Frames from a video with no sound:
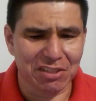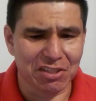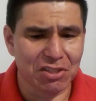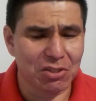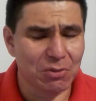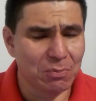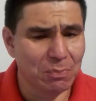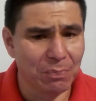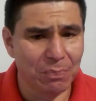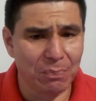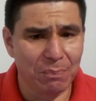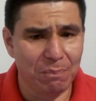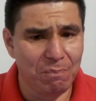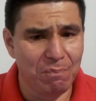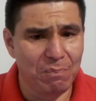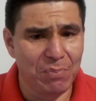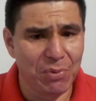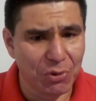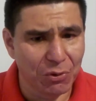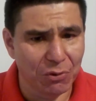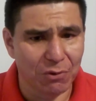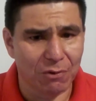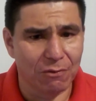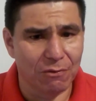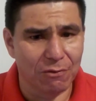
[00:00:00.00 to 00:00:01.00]
this
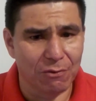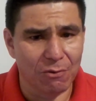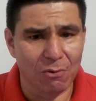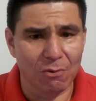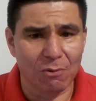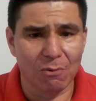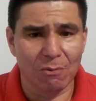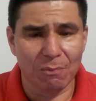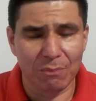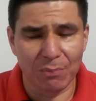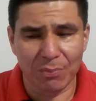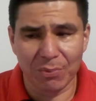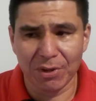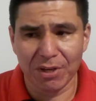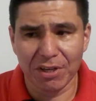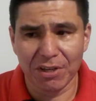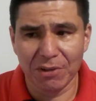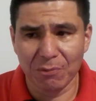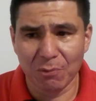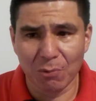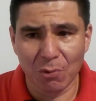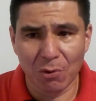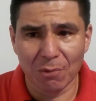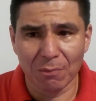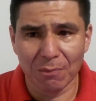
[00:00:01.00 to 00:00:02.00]
beautiful, pretty
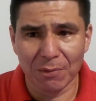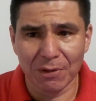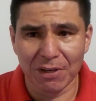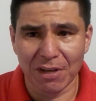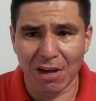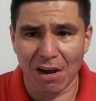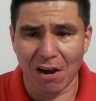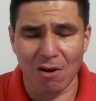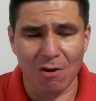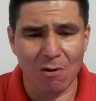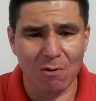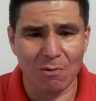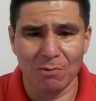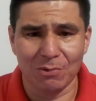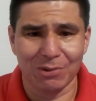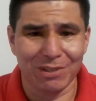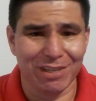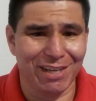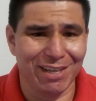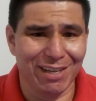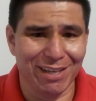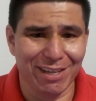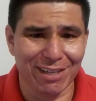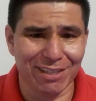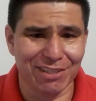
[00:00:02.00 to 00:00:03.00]
woman, how the
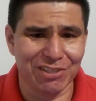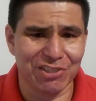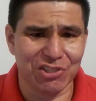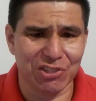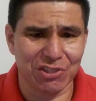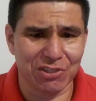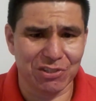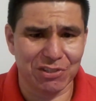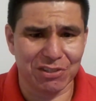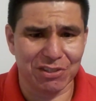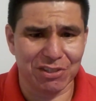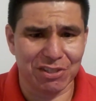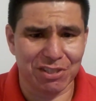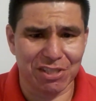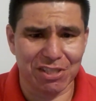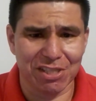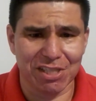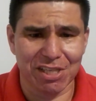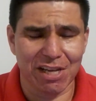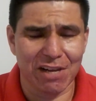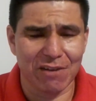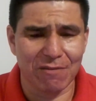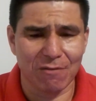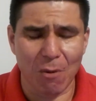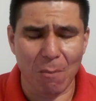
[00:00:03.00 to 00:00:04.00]
heck she
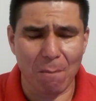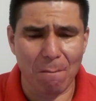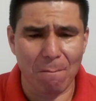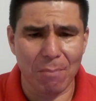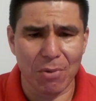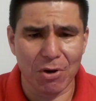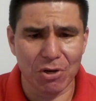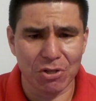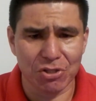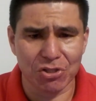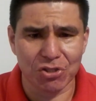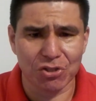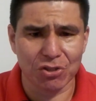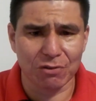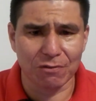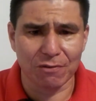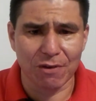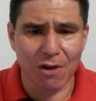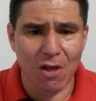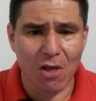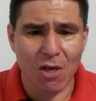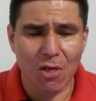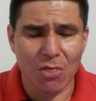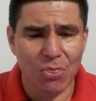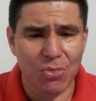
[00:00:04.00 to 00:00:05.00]
have a bunch of
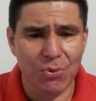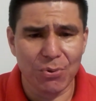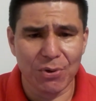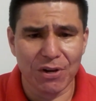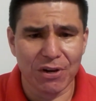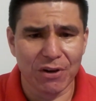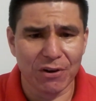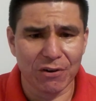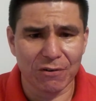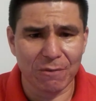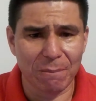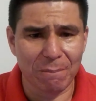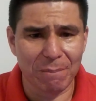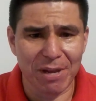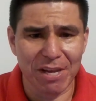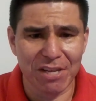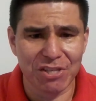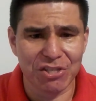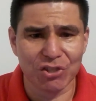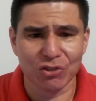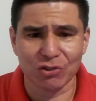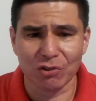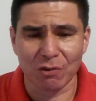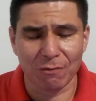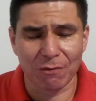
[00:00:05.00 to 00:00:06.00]
300
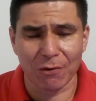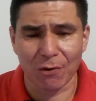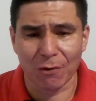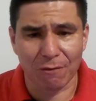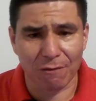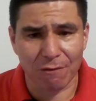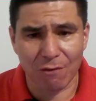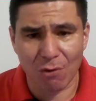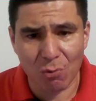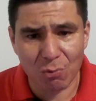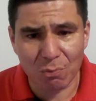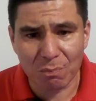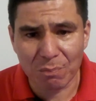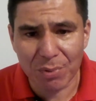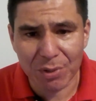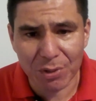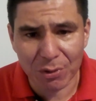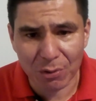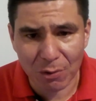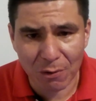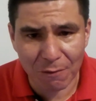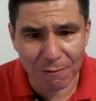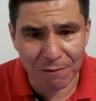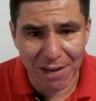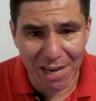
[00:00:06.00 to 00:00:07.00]
pages of her phone
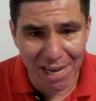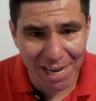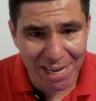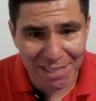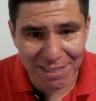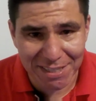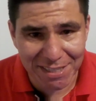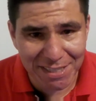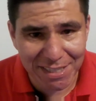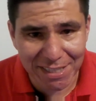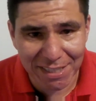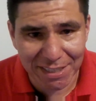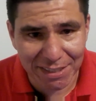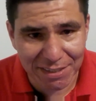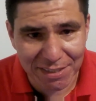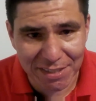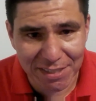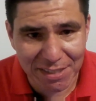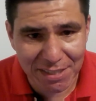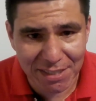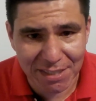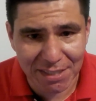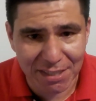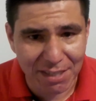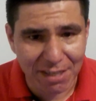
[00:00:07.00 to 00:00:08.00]
bill of AT&T.
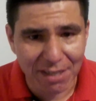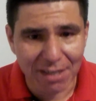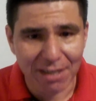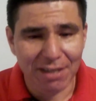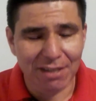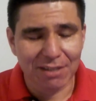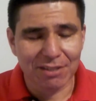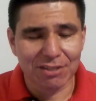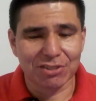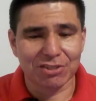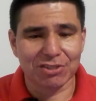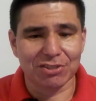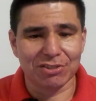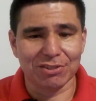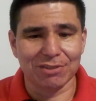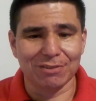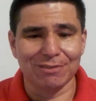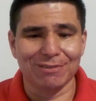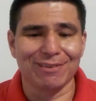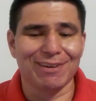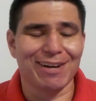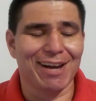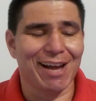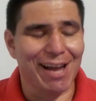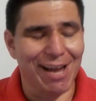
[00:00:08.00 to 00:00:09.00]

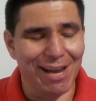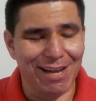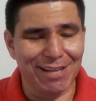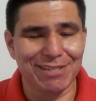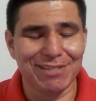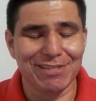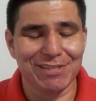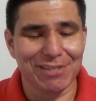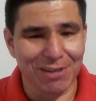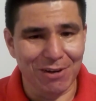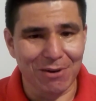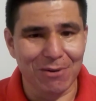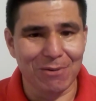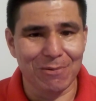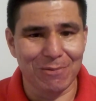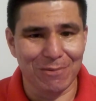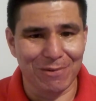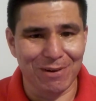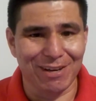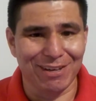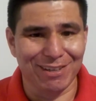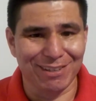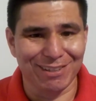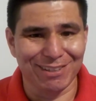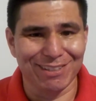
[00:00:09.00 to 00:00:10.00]
So I know
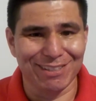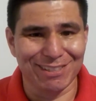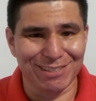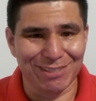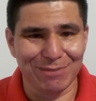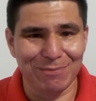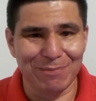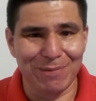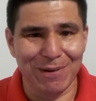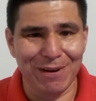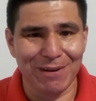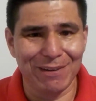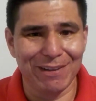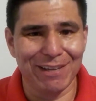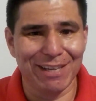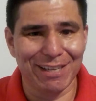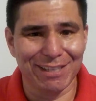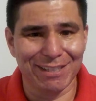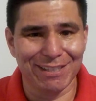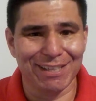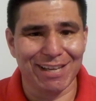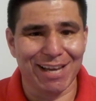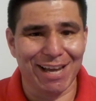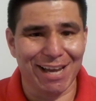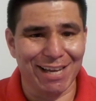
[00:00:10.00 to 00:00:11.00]
what it is about,
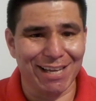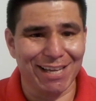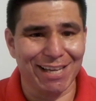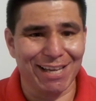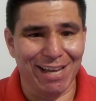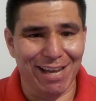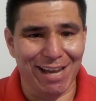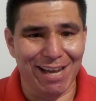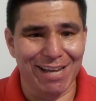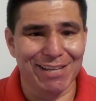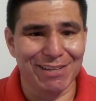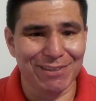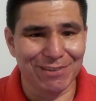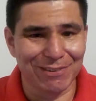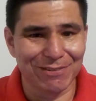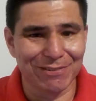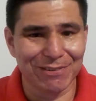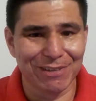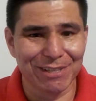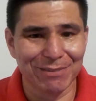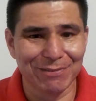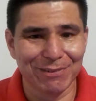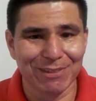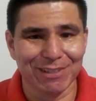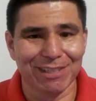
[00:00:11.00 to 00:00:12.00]
and I
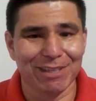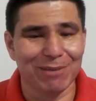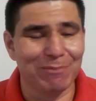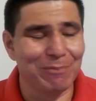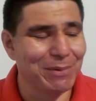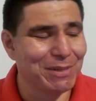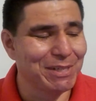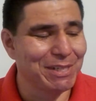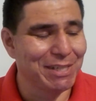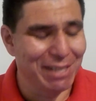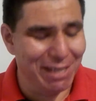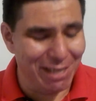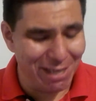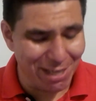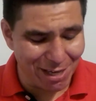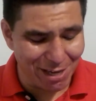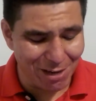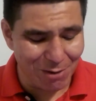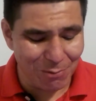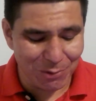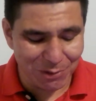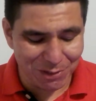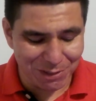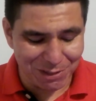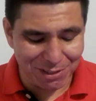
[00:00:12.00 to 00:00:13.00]
agree with that. But
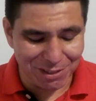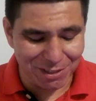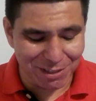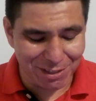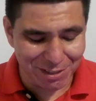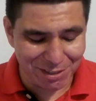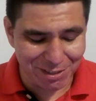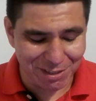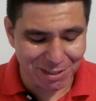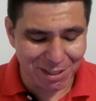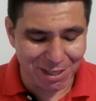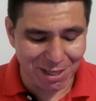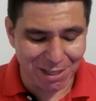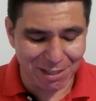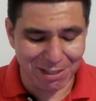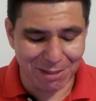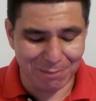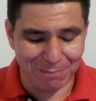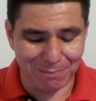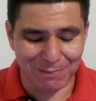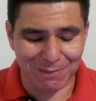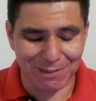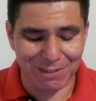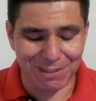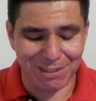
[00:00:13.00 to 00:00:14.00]
now with this, and
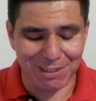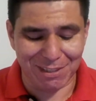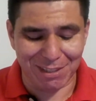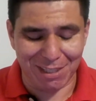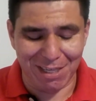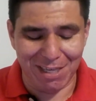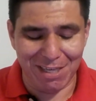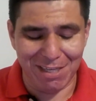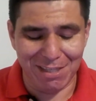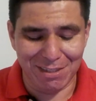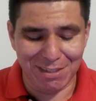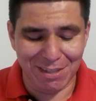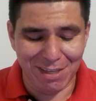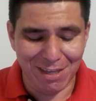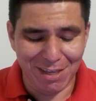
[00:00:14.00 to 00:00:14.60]
I'm saying